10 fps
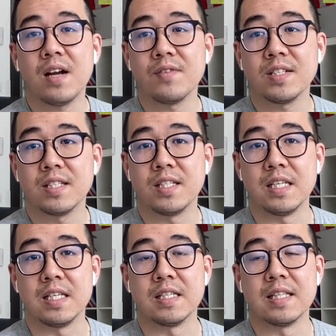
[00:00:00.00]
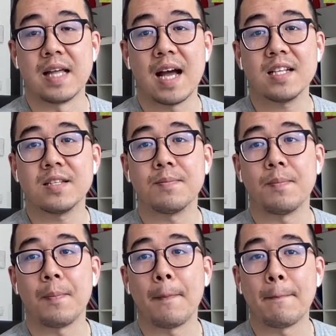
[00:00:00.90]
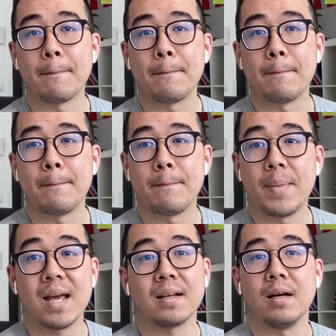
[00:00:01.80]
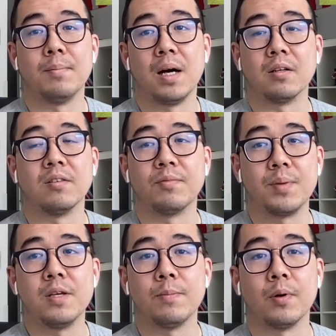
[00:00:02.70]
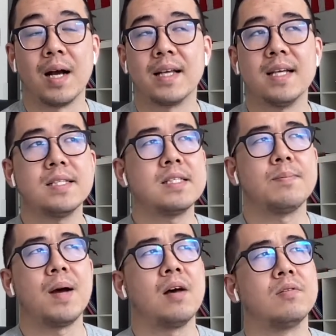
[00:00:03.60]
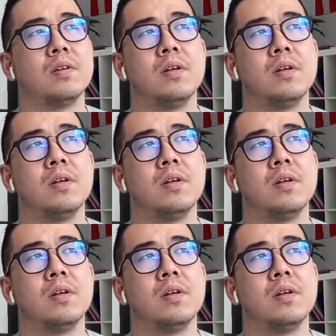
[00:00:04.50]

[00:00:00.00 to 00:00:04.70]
ever seen that big amount of people. I guess it's about